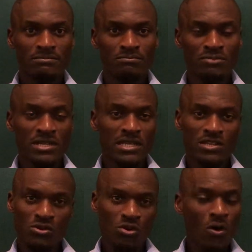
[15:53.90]
bring in
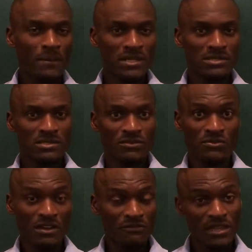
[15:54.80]
your comments. If
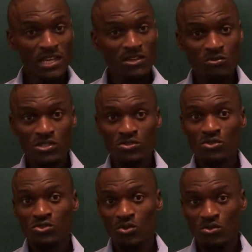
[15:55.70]
you have any
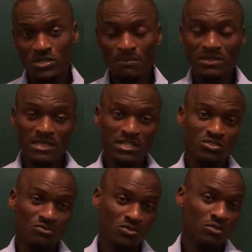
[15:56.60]
questions on something that
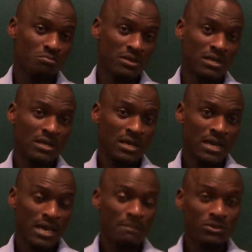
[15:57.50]
you've not been
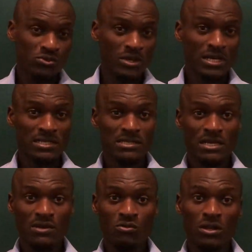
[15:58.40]
able to
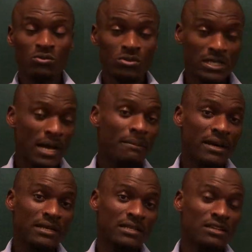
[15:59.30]
understand, well, we'll come
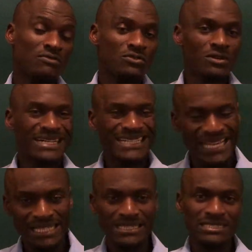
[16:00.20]
and give you
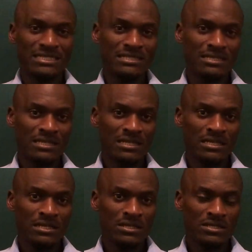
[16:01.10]
clarity.
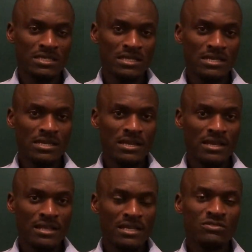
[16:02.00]
See,
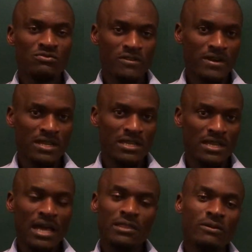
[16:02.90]
that's very
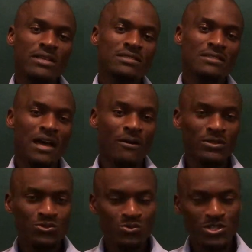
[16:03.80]
key. Otherwise, I
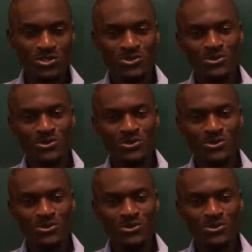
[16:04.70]
want to wish